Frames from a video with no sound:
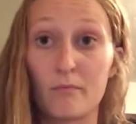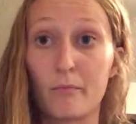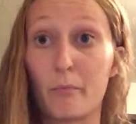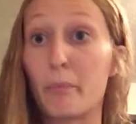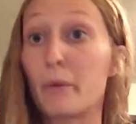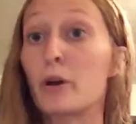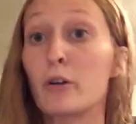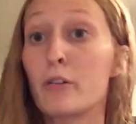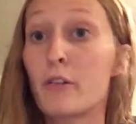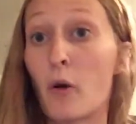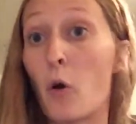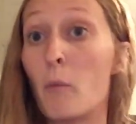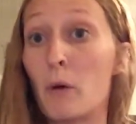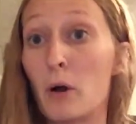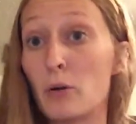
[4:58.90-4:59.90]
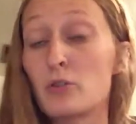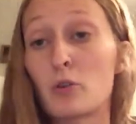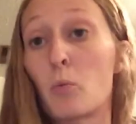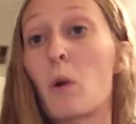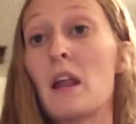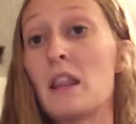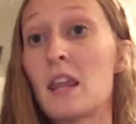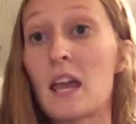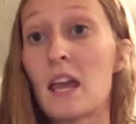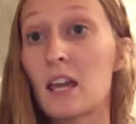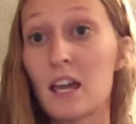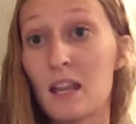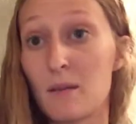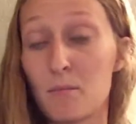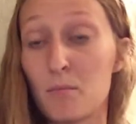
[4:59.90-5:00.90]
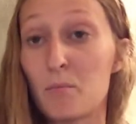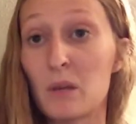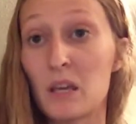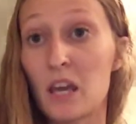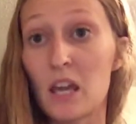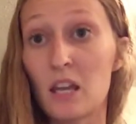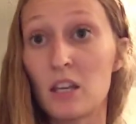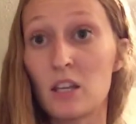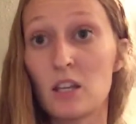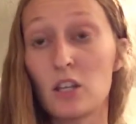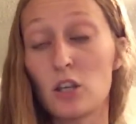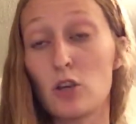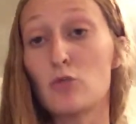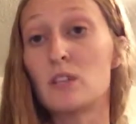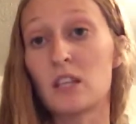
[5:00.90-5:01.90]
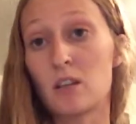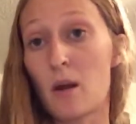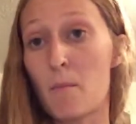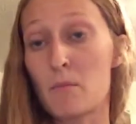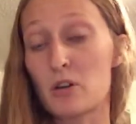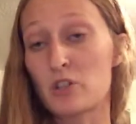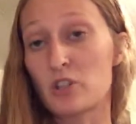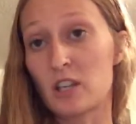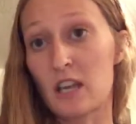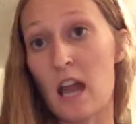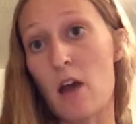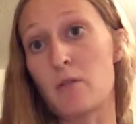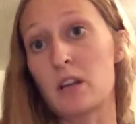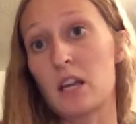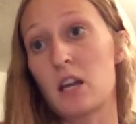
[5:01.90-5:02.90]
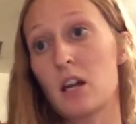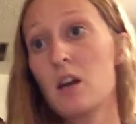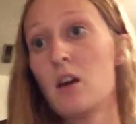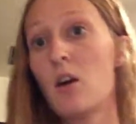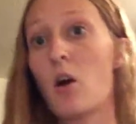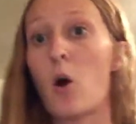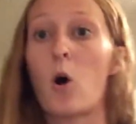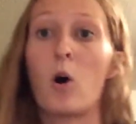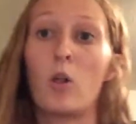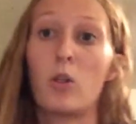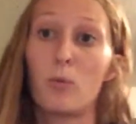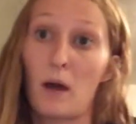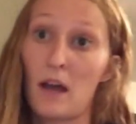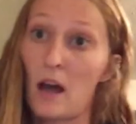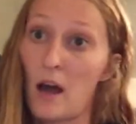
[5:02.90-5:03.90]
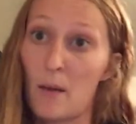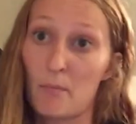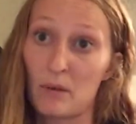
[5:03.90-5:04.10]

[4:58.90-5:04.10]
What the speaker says: birth almost, or when they can begin using numbers and counting, all the way up